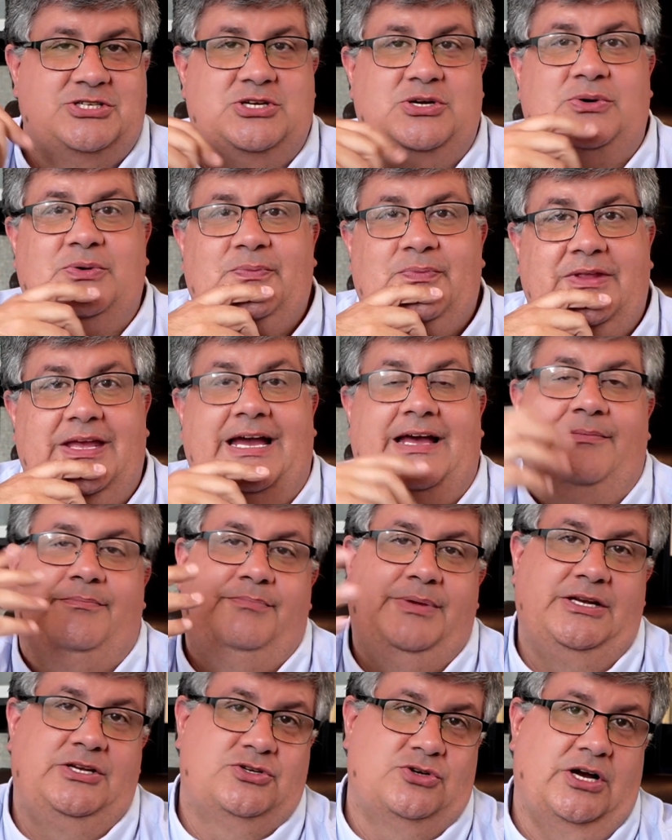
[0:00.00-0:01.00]
So yeah,
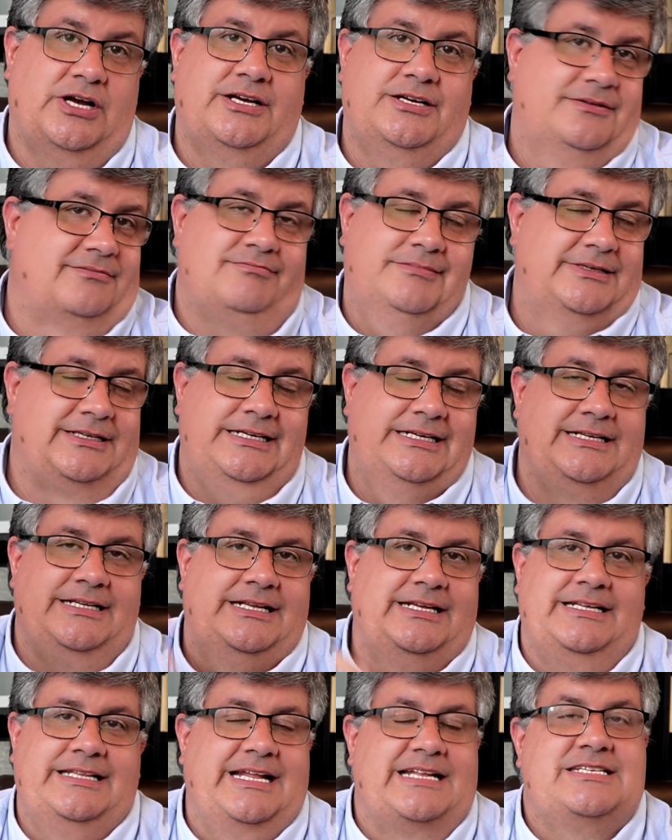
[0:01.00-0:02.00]
big truck.
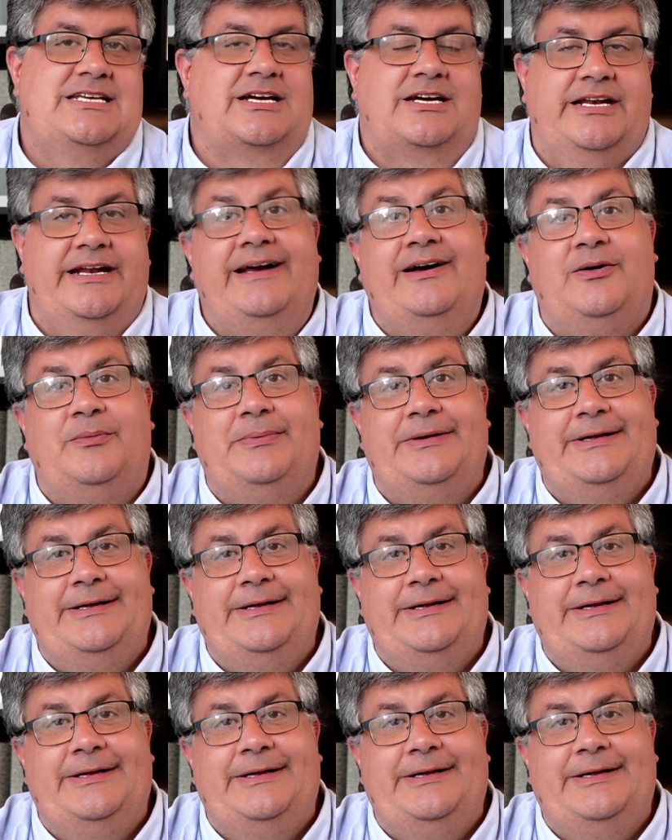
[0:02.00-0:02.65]
That's not going to help.